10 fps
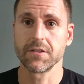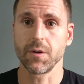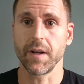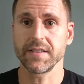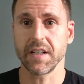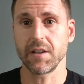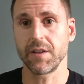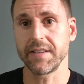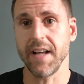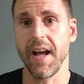So I set
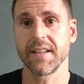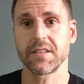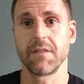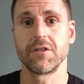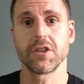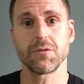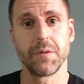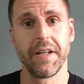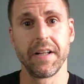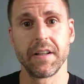out a task of just
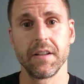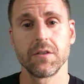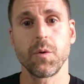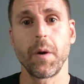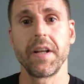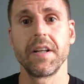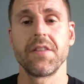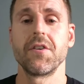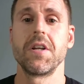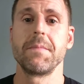reading 20 to
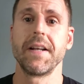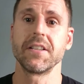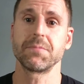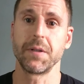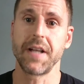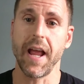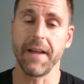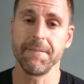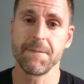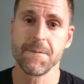30 minutes per
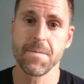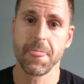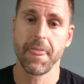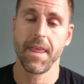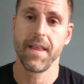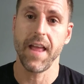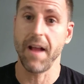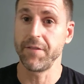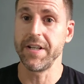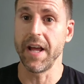day,
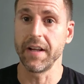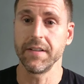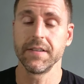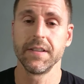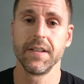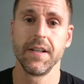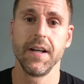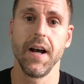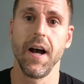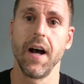every day,
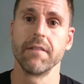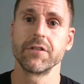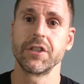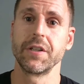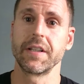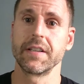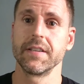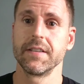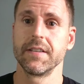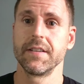um,
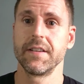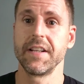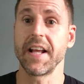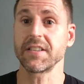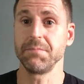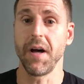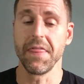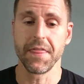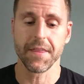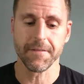during the next
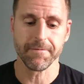month.